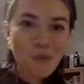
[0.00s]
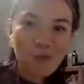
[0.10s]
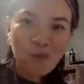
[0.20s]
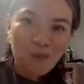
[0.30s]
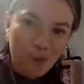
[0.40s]

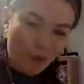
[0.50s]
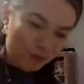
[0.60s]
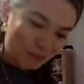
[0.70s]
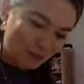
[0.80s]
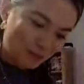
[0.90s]
Kat,
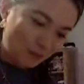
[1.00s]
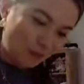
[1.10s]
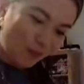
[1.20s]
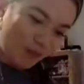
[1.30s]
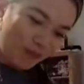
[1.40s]
texted
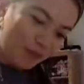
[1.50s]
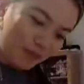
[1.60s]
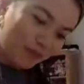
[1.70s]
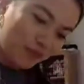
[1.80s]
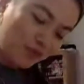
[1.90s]
me
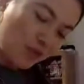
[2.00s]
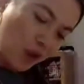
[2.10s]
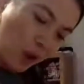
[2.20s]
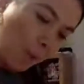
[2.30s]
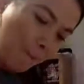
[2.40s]
probably
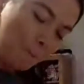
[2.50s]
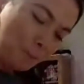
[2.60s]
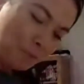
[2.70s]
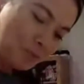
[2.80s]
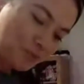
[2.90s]
like, like, about a
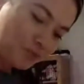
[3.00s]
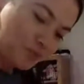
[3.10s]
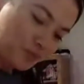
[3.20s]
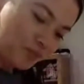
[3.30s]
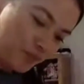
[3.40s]
week into
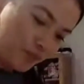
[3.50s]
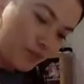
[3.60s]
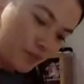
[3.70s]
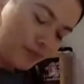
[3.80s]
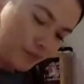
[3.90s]
it and was
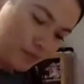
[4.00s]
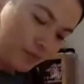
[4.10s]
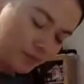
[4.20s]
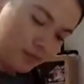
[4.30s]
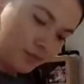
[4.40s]
like, you
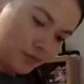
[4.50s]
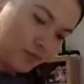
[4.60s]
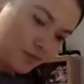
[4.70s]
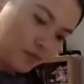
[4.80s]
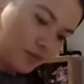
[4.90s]
should, we
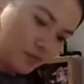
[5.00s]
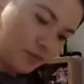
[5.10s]
should do like